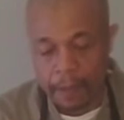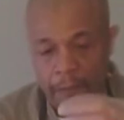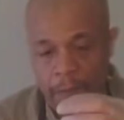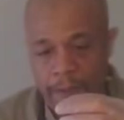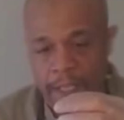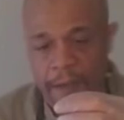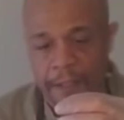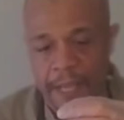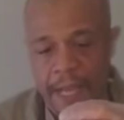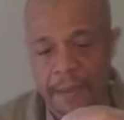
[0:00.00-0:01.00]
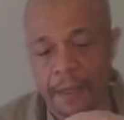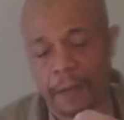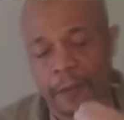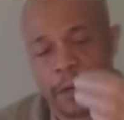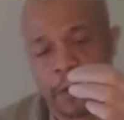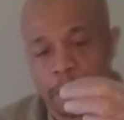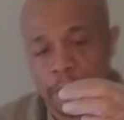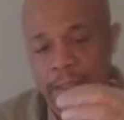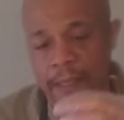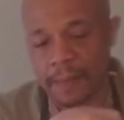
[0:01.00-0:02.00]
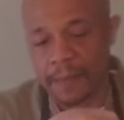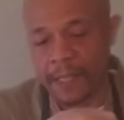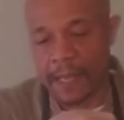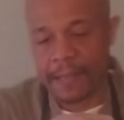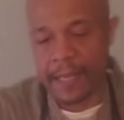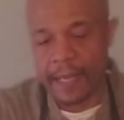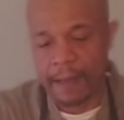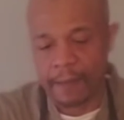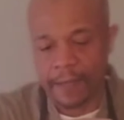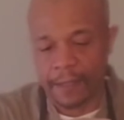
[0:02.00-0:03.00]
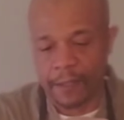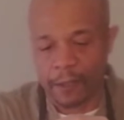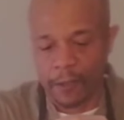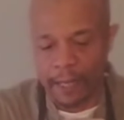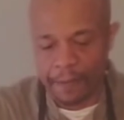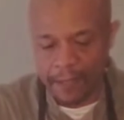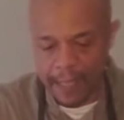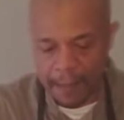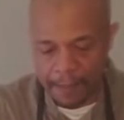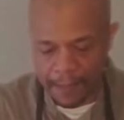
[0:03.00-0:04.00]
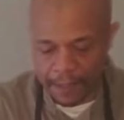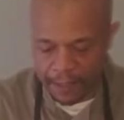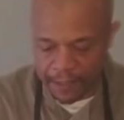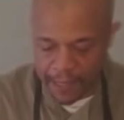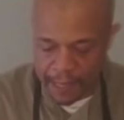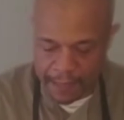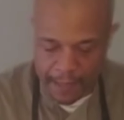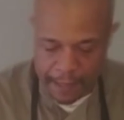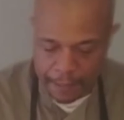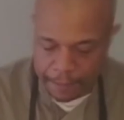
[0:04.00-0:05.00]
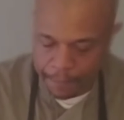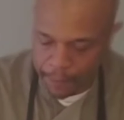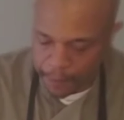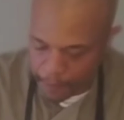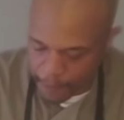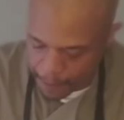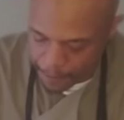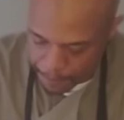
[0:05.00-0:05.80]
You want to take your time here. You can hold this upside down and just hold it at the top and just slide down. All right?